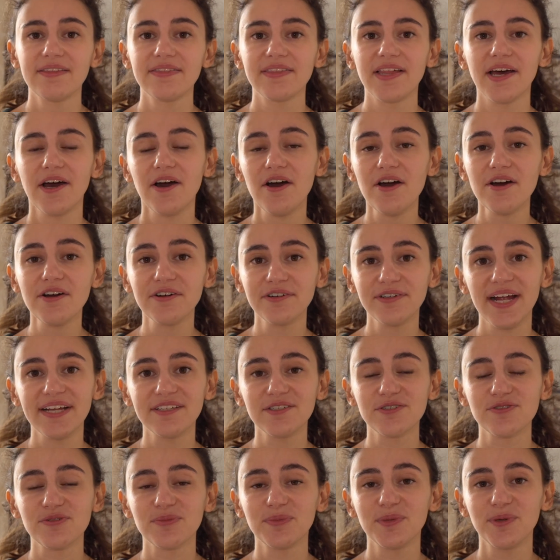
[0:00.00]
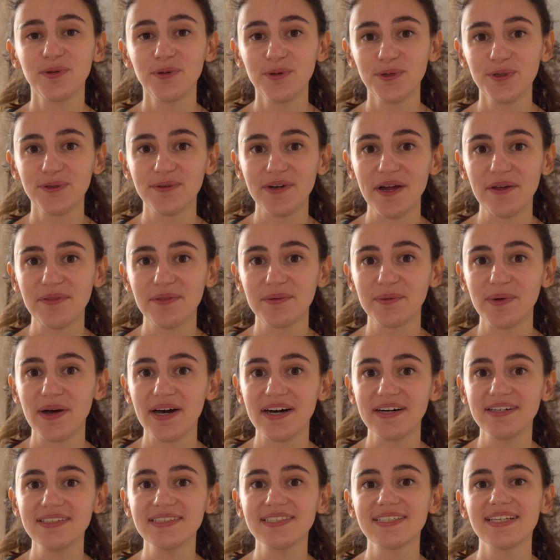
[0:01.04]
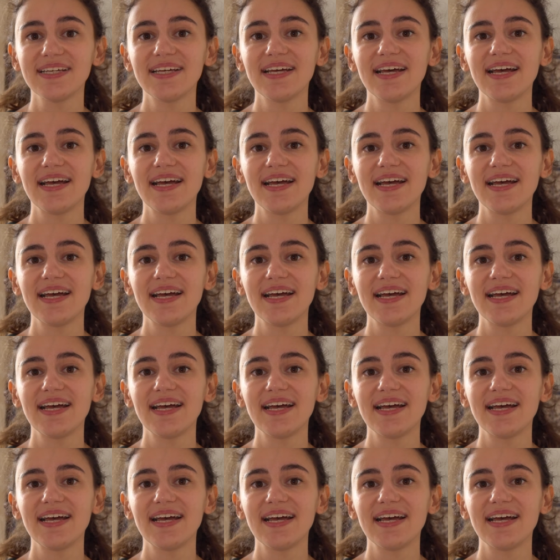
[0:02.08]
There are creators from all around the world,